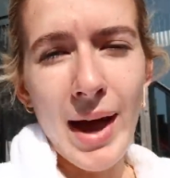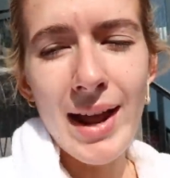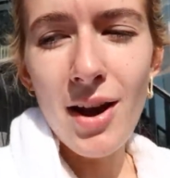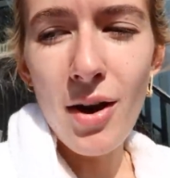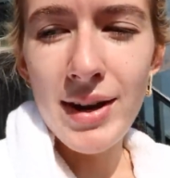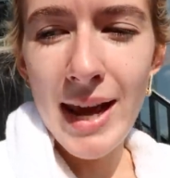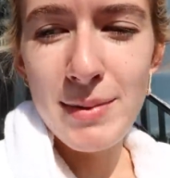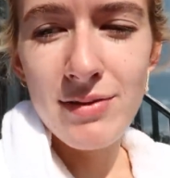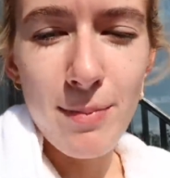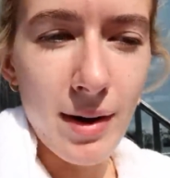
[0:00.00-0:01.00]
We had a lot of
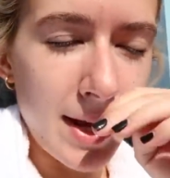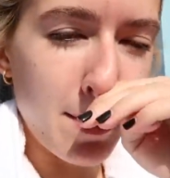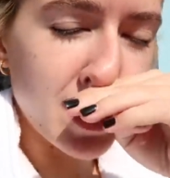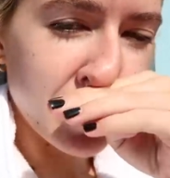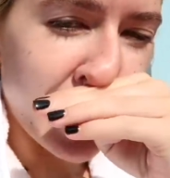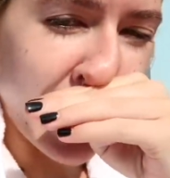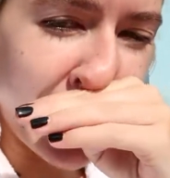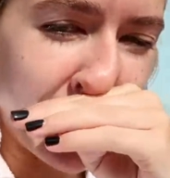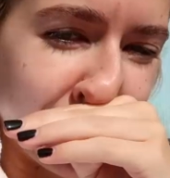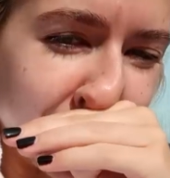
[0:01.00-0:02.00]
names for Bonnie. What did we
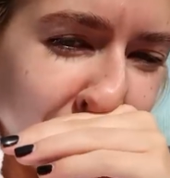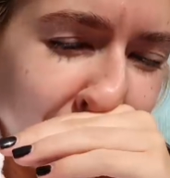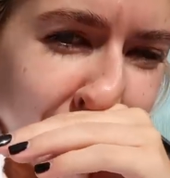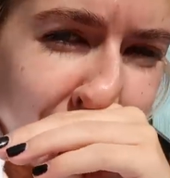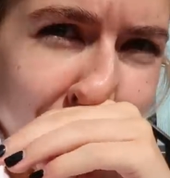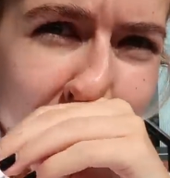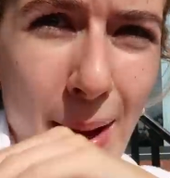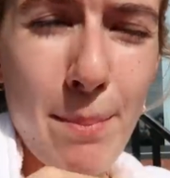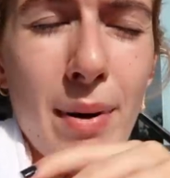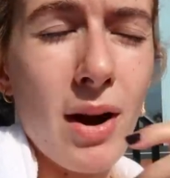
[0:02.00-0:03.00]
have? We
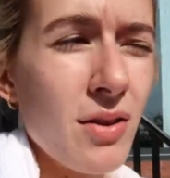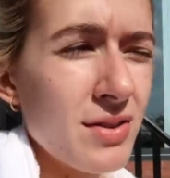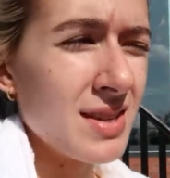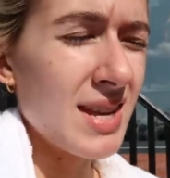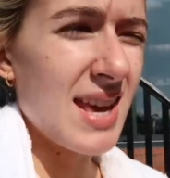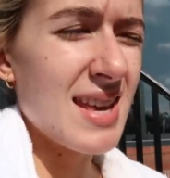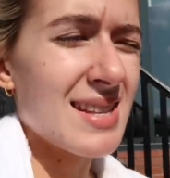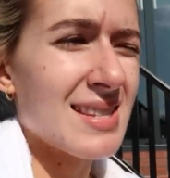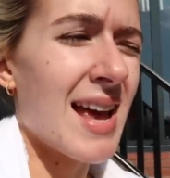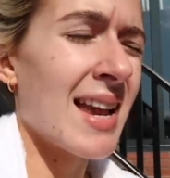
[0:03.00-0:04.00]
had
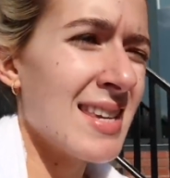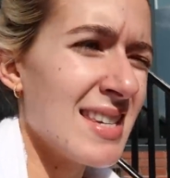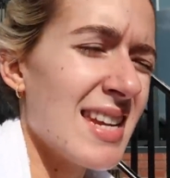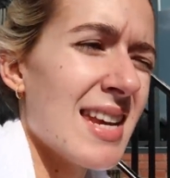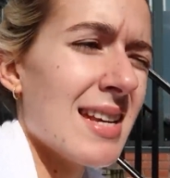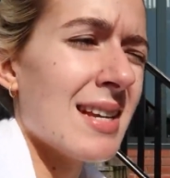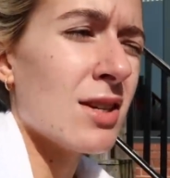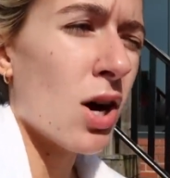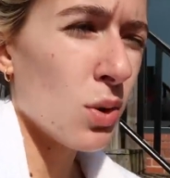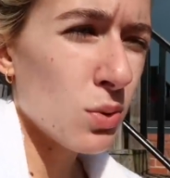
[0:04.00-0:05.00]
Blondie, Sandy,
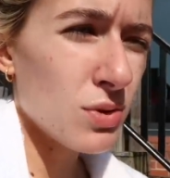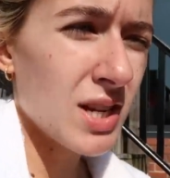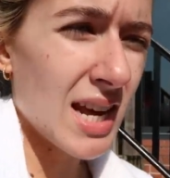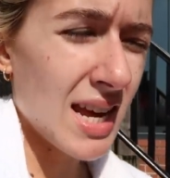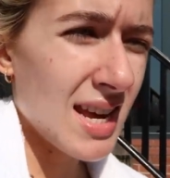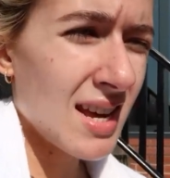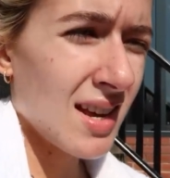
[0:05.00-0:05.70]
Goldie,